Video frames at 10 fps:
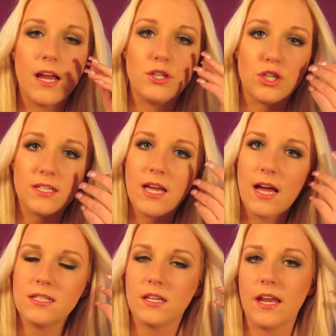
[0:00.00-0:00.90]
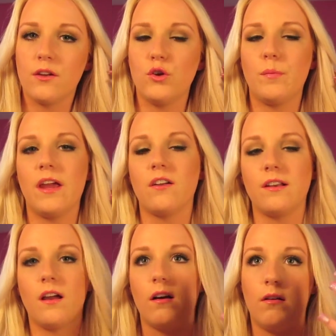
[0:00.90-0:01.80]
I just had to get a new
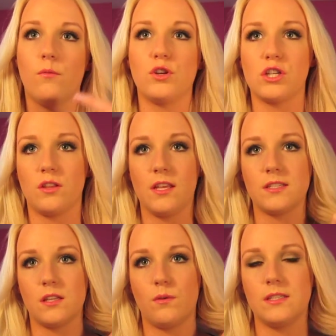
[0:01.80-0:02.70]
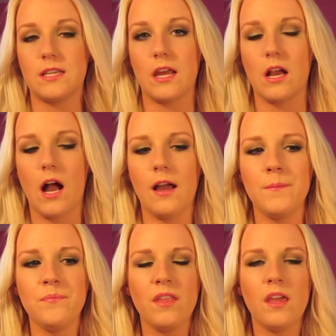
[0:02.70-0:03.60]
pair, which is these are the ones that I got.